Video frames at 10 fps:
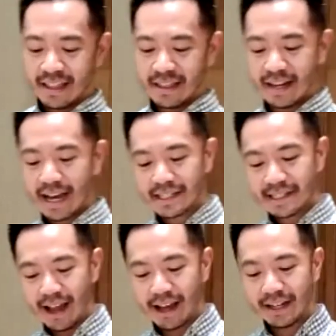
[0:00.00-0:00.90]
The
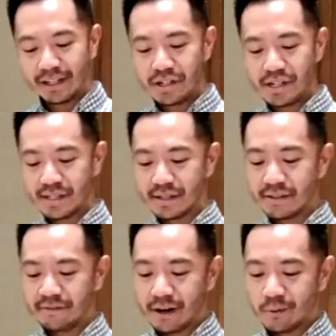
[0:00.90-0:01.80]
next line in
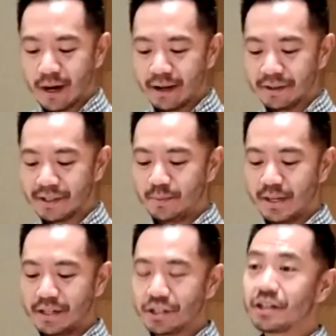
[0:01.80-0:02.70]
Jesus' farewell
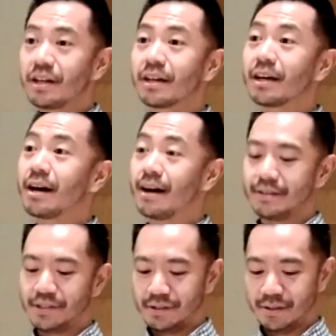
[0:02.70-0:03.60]
speech
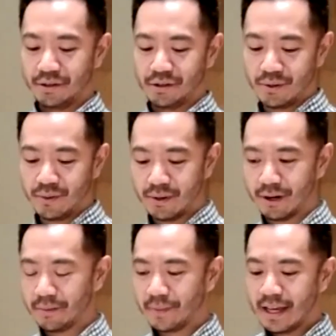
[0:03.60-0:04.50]
cuts to the core.